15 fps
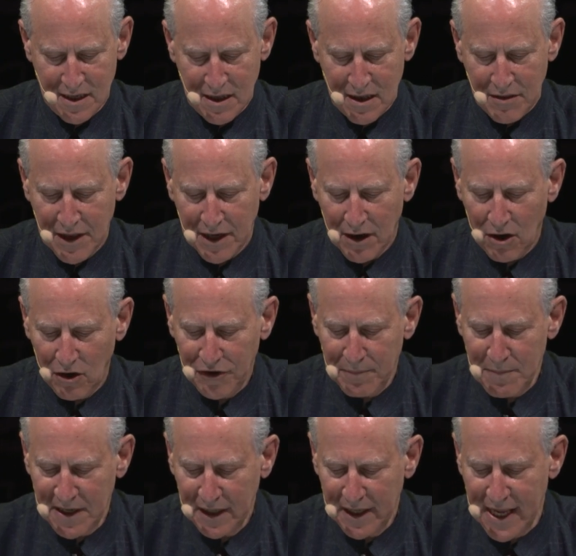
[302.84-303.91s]
that
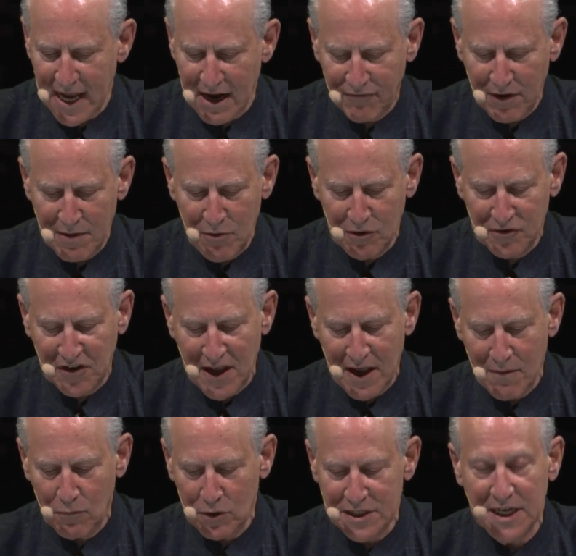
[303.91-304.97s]
ultimately every
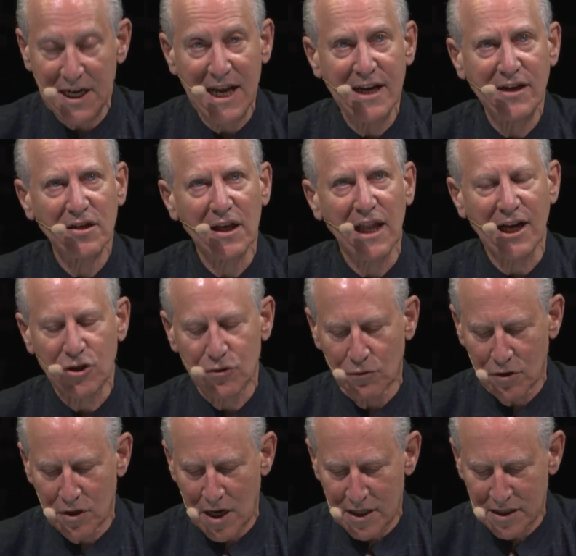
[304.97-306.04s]
museum was an intellectual
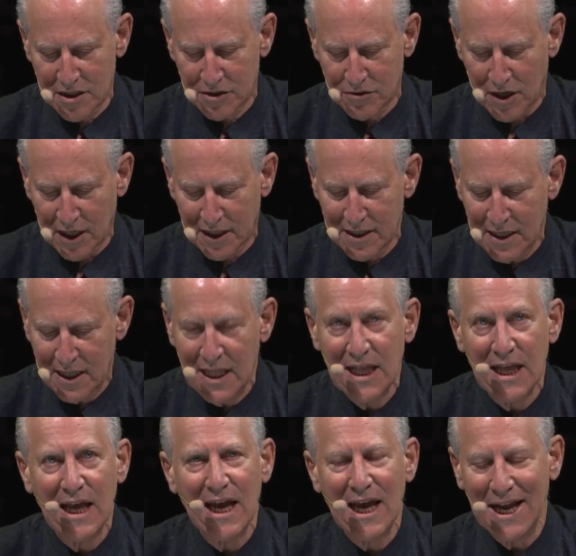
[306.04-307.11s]
construct,
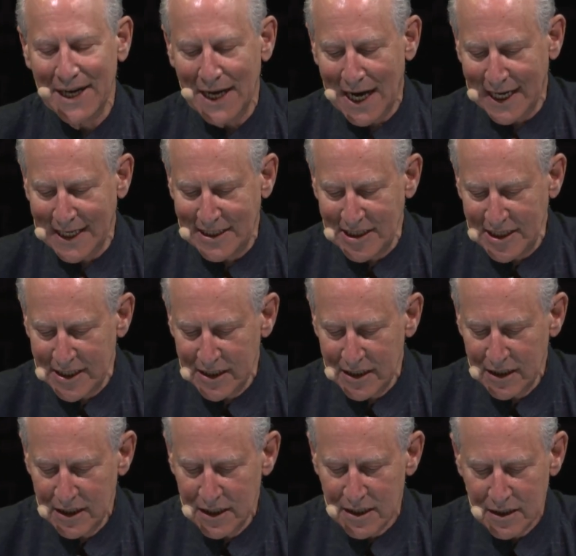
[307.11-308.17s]
an
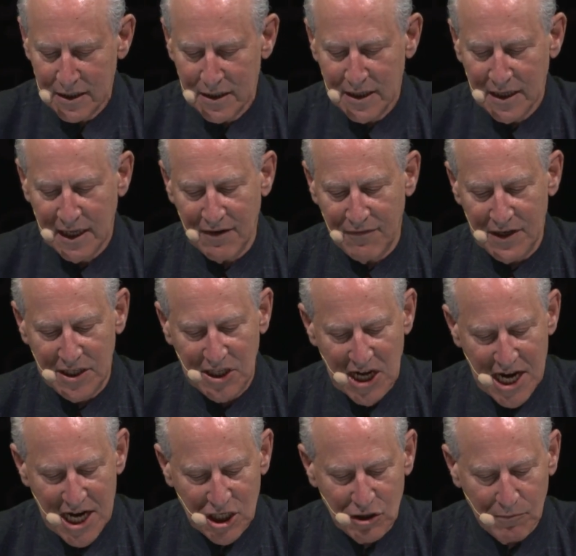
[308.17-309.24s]
idea given
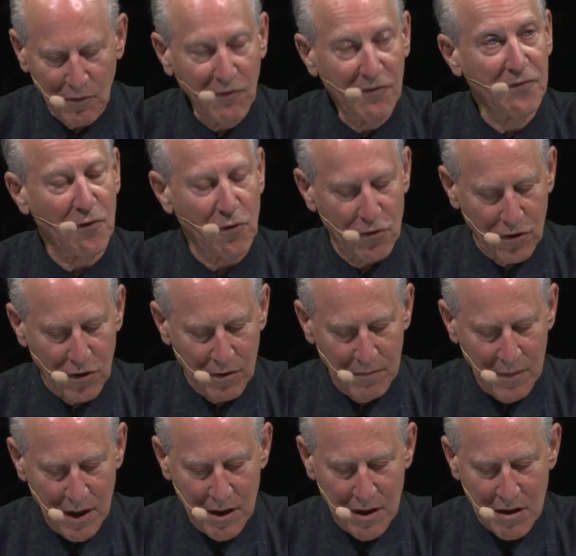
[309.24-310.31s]
tangible form
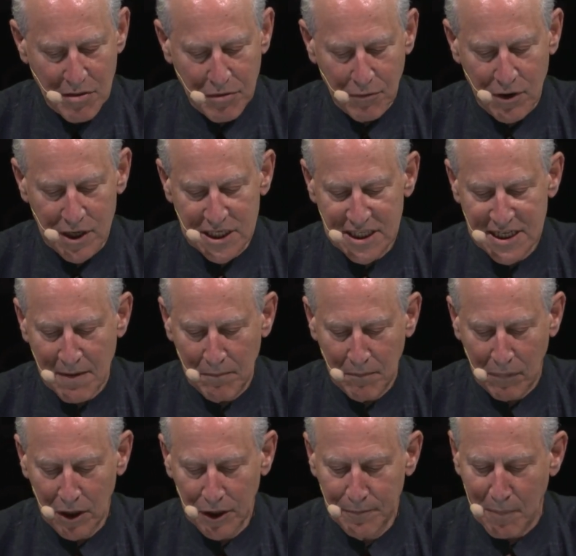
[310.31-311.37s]
through an
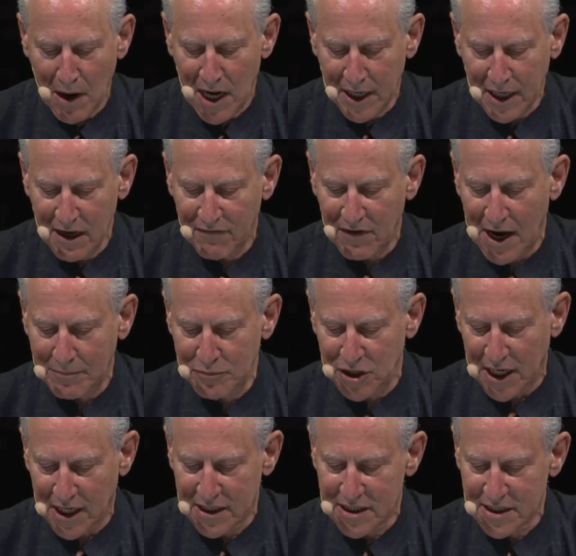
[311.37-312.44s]
assembled body of
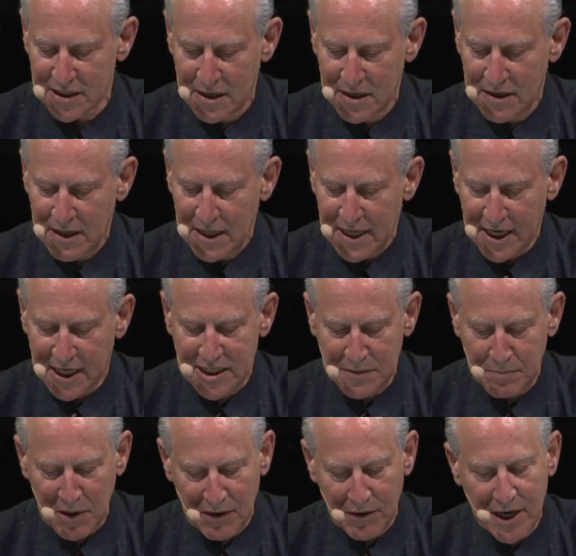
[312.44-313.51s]
objects,
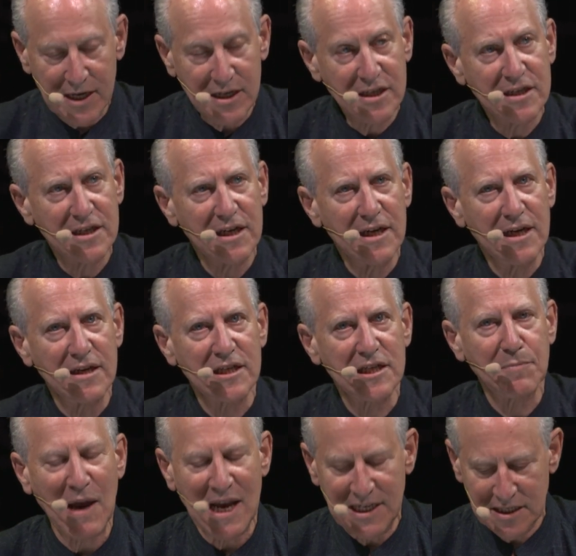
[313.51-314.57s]
experienced in the
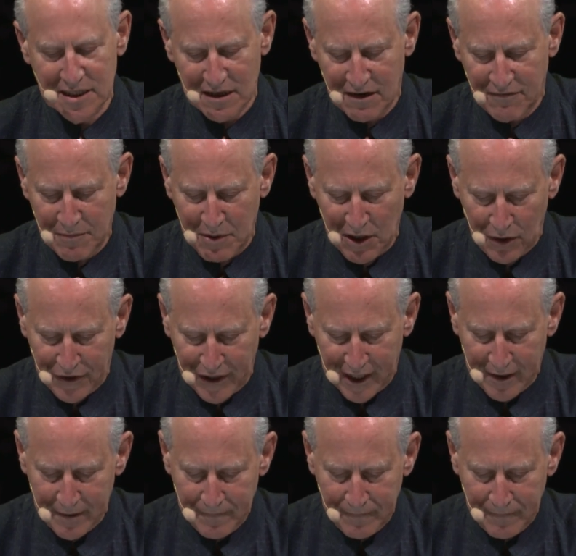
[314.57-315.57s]
space of a building.